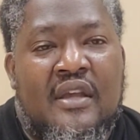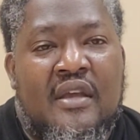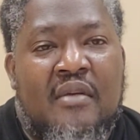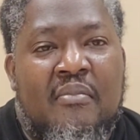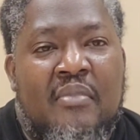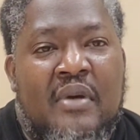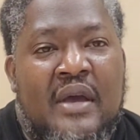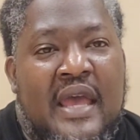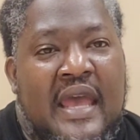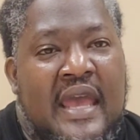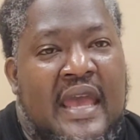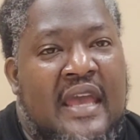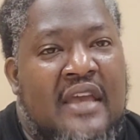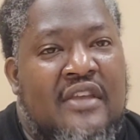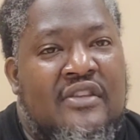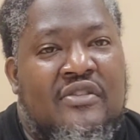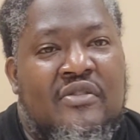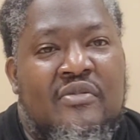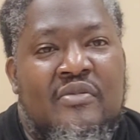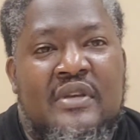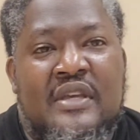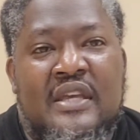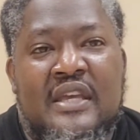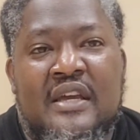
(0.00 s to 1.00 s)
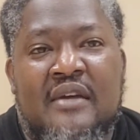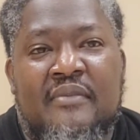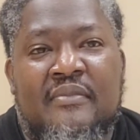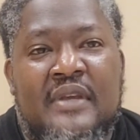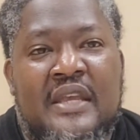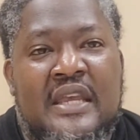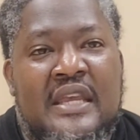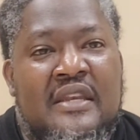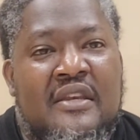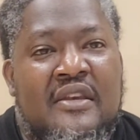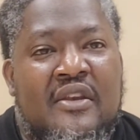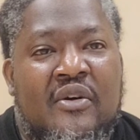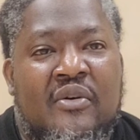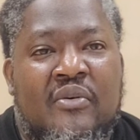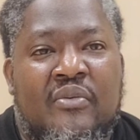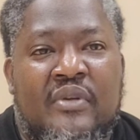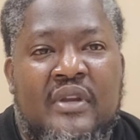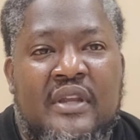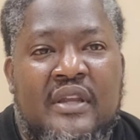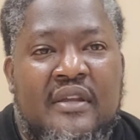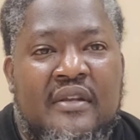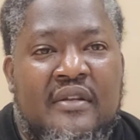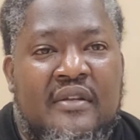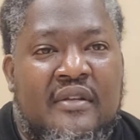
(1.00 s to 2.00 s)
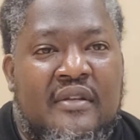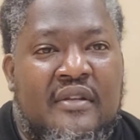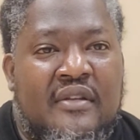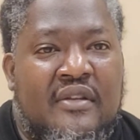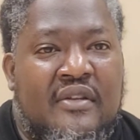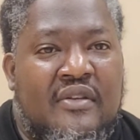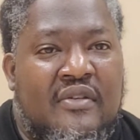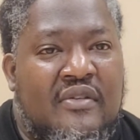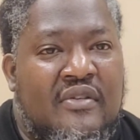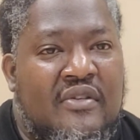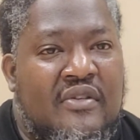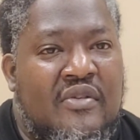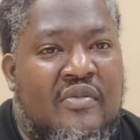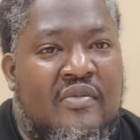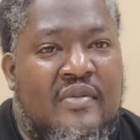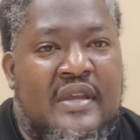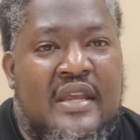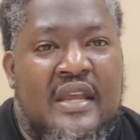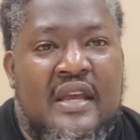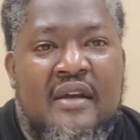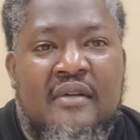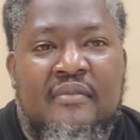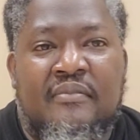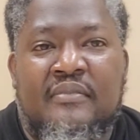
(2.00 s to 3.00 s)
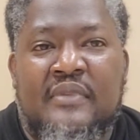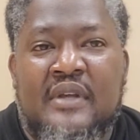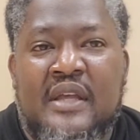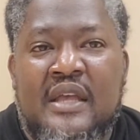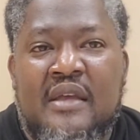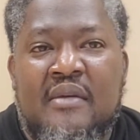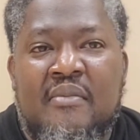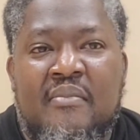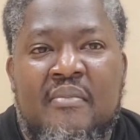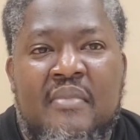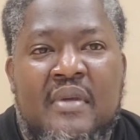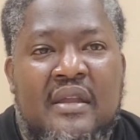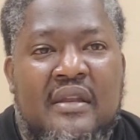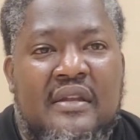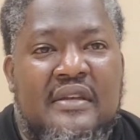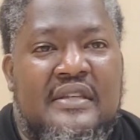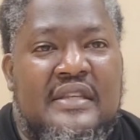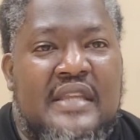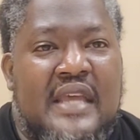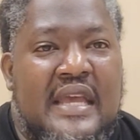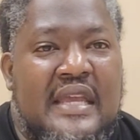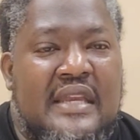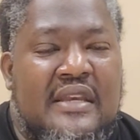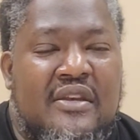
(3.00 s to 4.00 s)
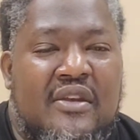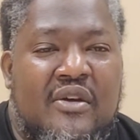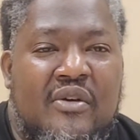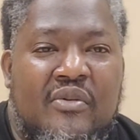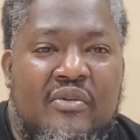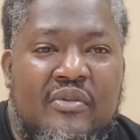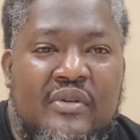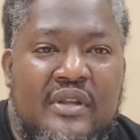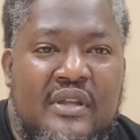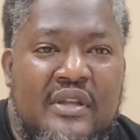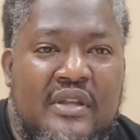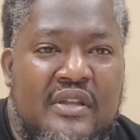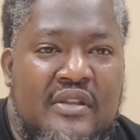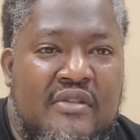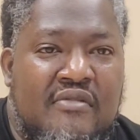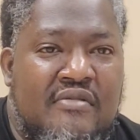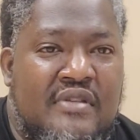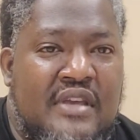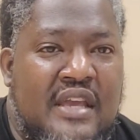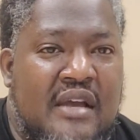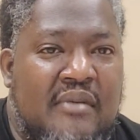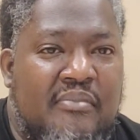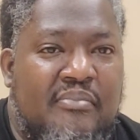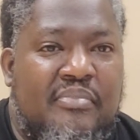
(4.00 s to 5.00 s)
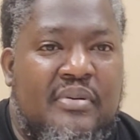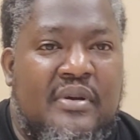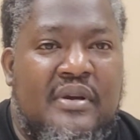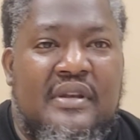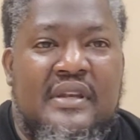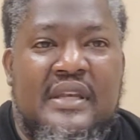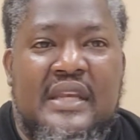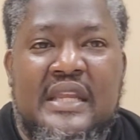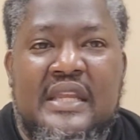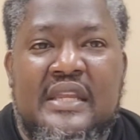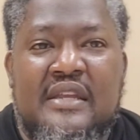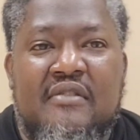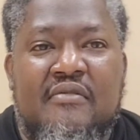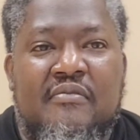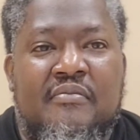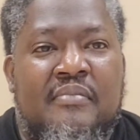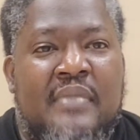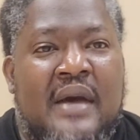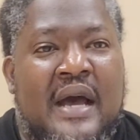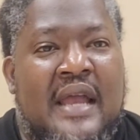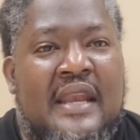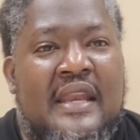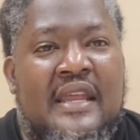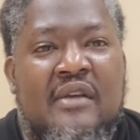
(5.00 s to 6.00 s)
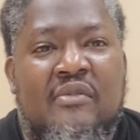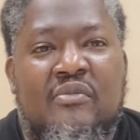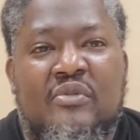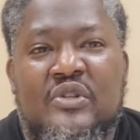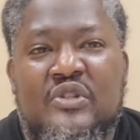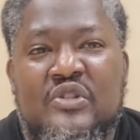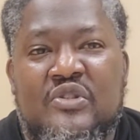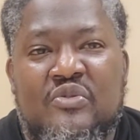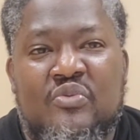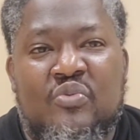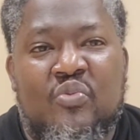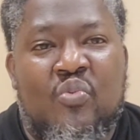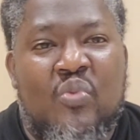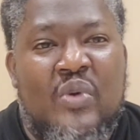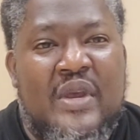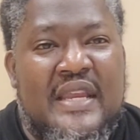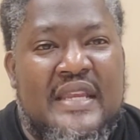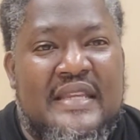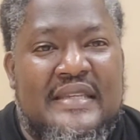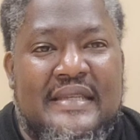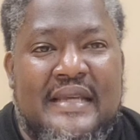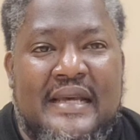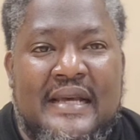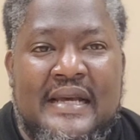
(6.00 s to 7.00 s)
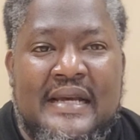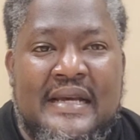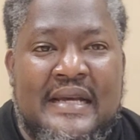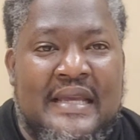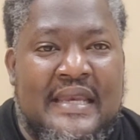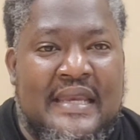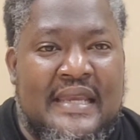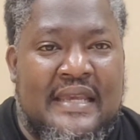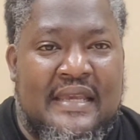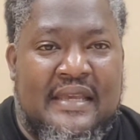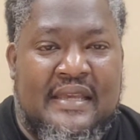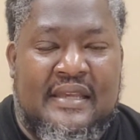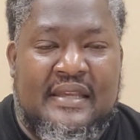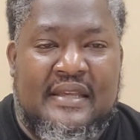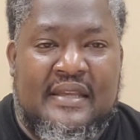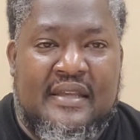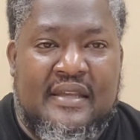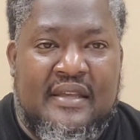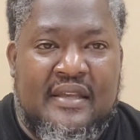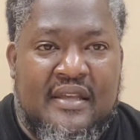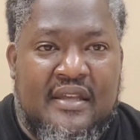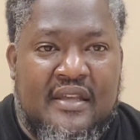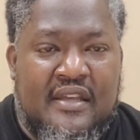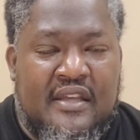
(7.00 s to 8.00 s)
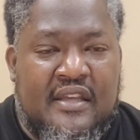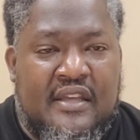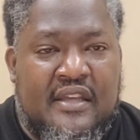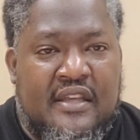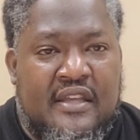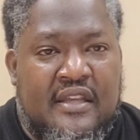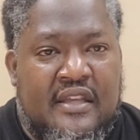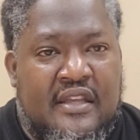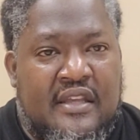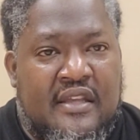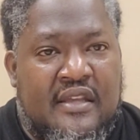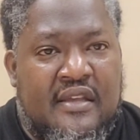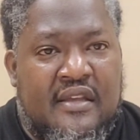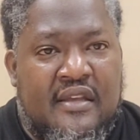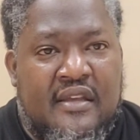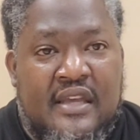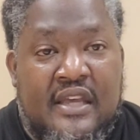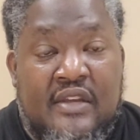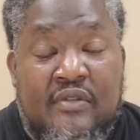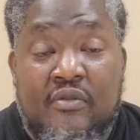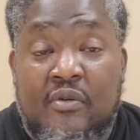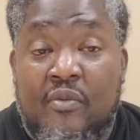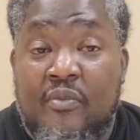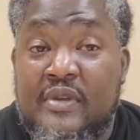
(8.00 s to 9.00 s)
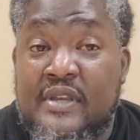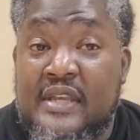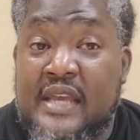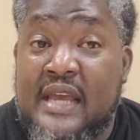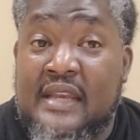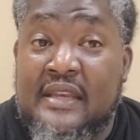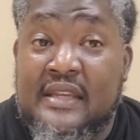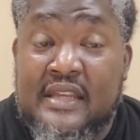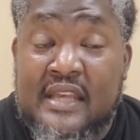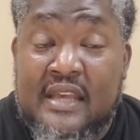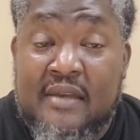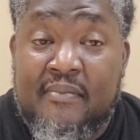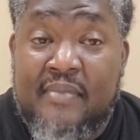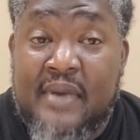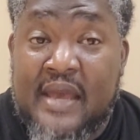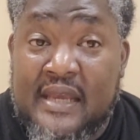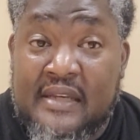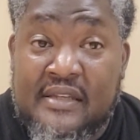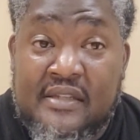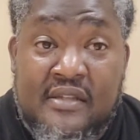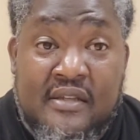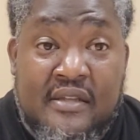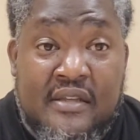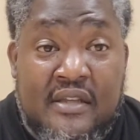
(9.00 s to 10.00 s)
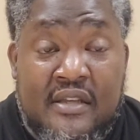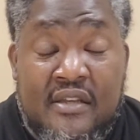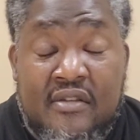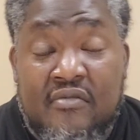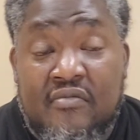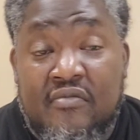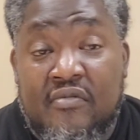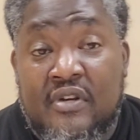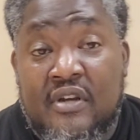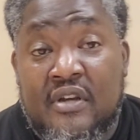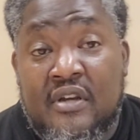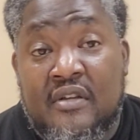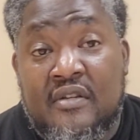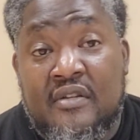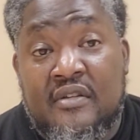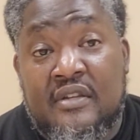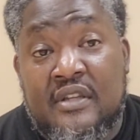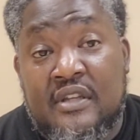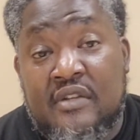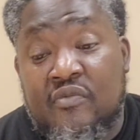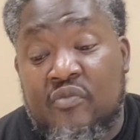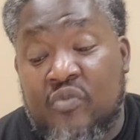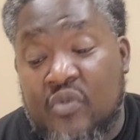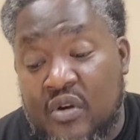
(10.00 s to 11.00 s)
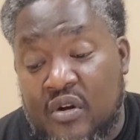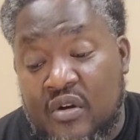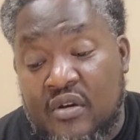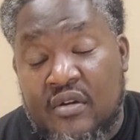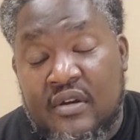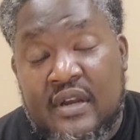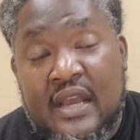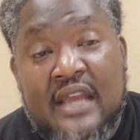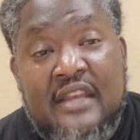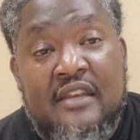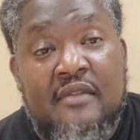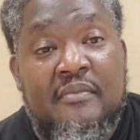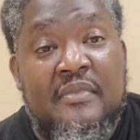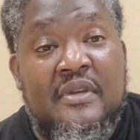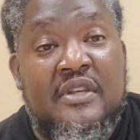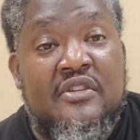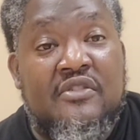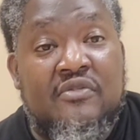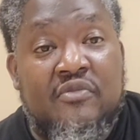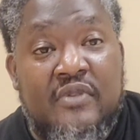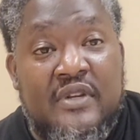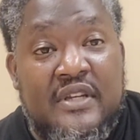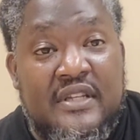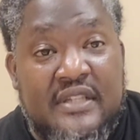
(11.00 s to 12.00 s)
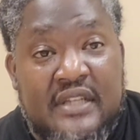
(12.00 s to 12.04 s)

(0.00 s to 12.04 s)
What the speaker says: But as you kept eating on it, you kept meditating on it, you kept putting it in your body, it was sweet as honey. That's what we got to get back to, Israel. This word got to be sweet as